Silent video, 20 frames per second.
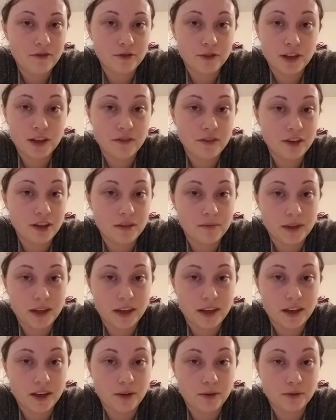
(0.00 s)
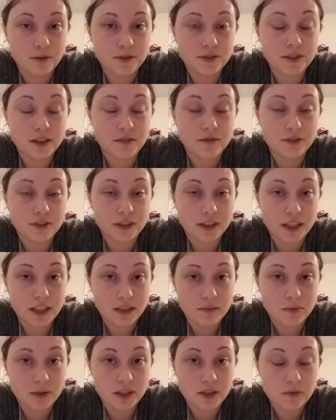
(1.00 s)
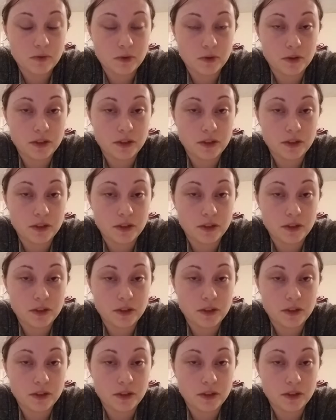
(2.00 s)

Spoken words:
we're never going to buy egg rolls ever again because we're